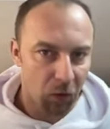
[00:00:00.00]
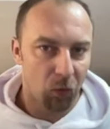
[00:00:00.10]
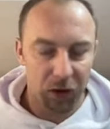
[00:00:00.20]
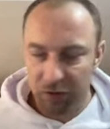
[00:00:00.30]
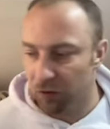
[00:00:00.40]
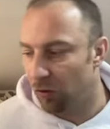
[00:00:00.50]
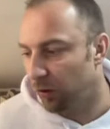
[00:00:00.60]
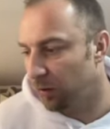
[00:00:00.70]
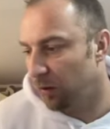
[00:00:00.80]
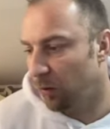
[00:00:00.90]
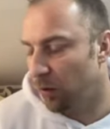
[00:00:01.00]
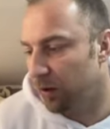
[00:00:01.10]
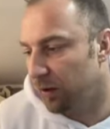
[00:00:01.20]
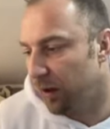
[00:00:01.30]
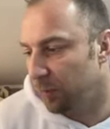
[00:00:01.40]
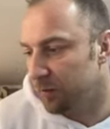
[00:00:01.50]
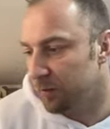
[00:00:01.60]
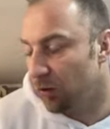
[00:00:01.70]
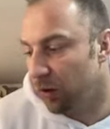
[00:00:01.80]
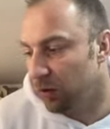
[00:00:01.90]
where this going, uh, where the game is
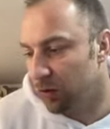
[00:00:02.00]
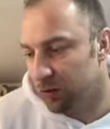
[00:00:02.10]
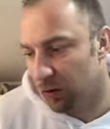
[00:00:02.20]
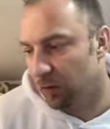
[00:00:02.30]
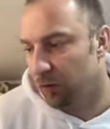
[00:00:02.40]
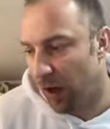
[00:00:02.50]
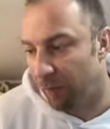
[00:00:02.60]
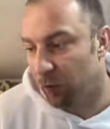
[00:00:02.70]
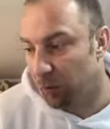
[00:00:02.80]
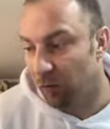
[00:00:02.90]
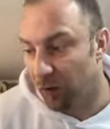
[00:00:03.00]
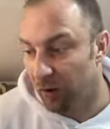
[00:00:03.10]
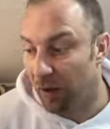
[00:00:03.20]
going to. So you have to be really